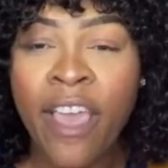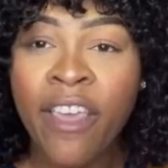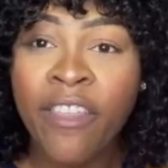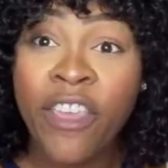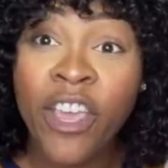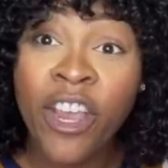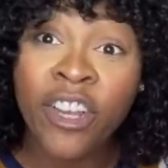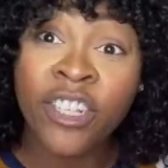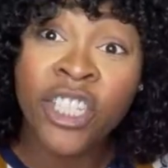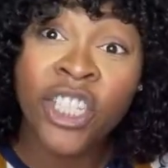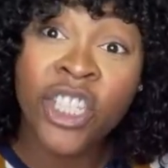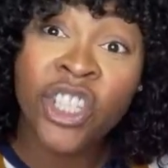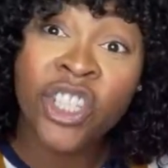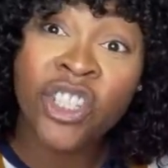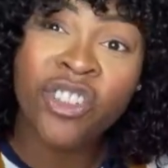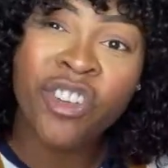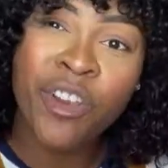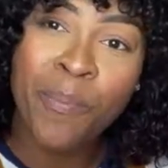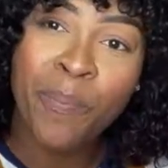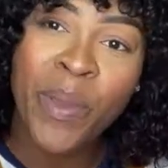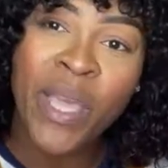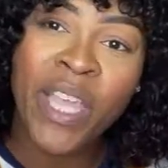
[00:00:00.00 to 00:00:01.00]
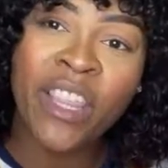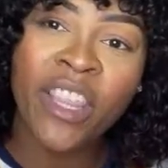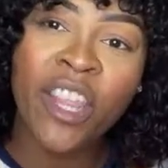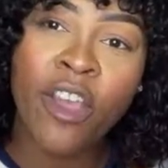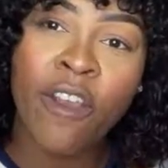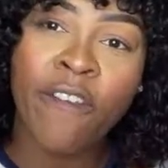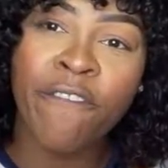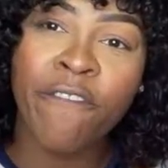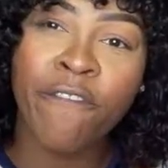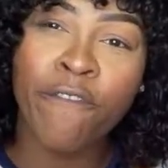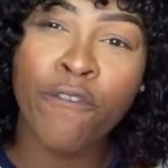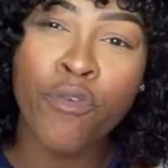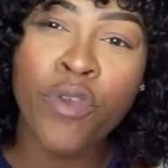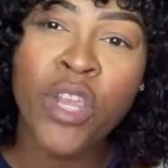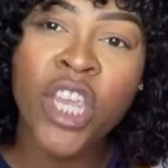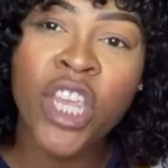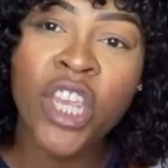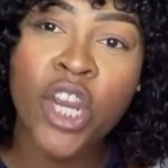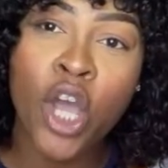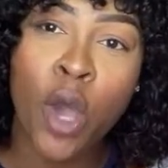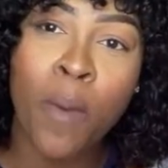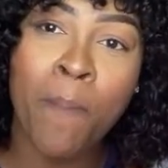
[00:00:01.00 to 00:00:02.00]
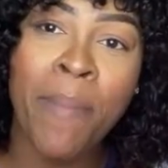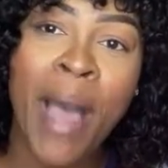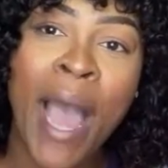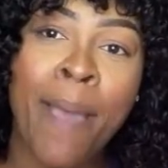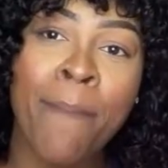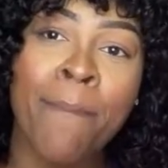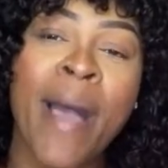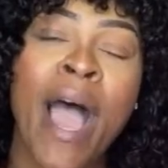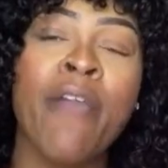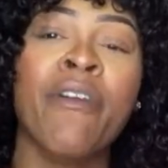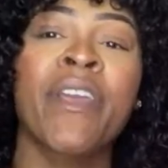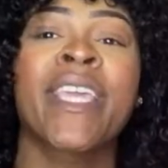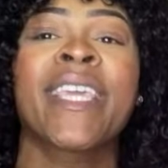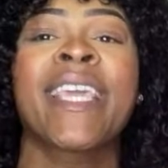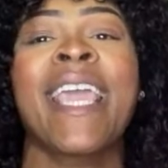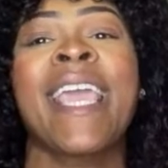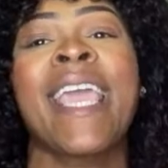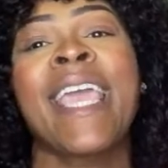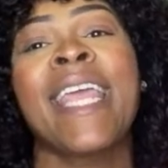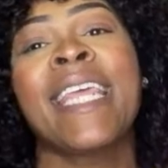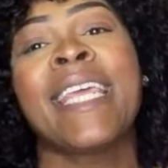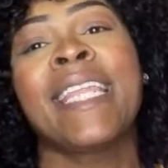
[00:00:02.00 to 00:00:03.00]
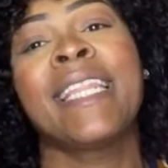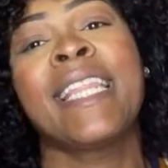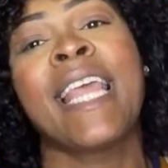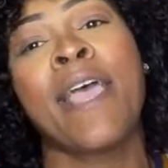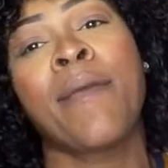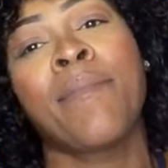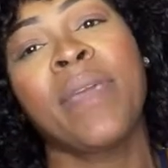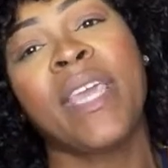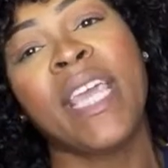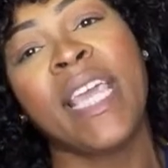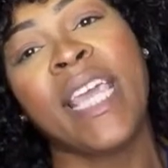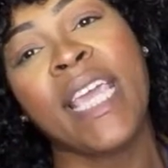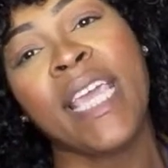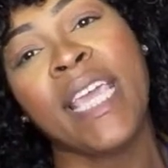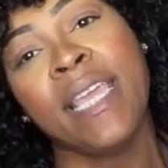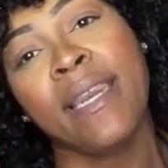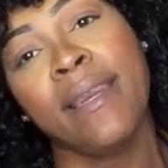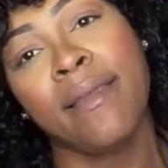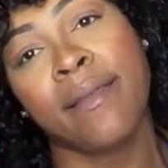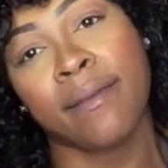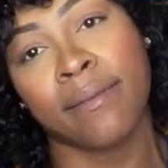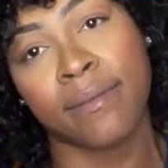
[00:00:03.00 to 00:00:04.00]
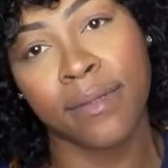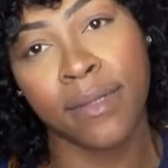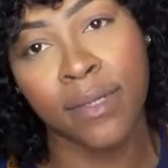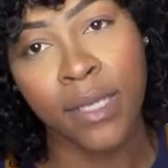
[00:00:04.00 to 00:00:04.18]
They are stripping their freedom by barricading them in.